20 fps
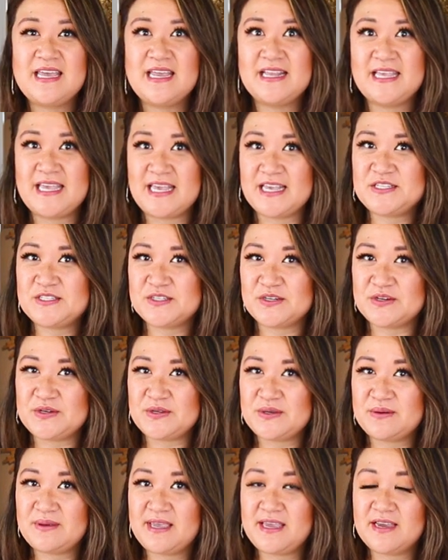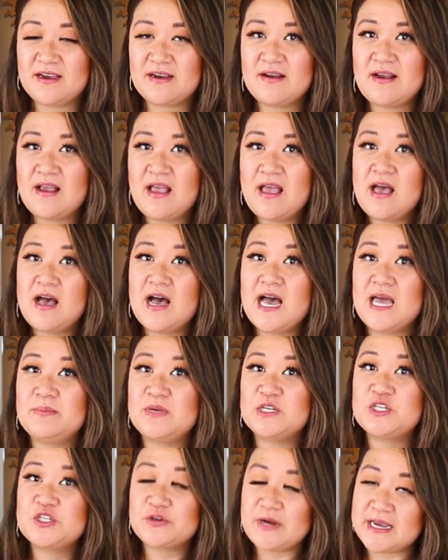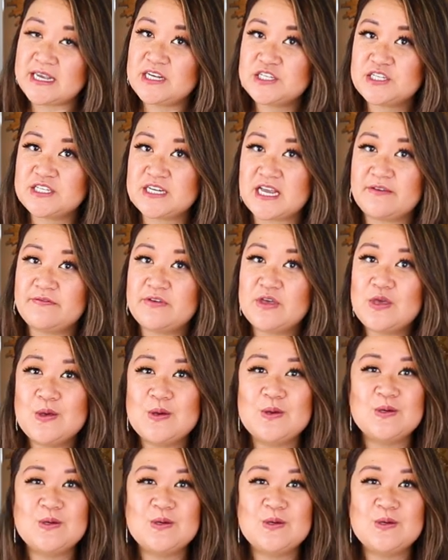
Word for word: In case you're new here, I'm a trained chef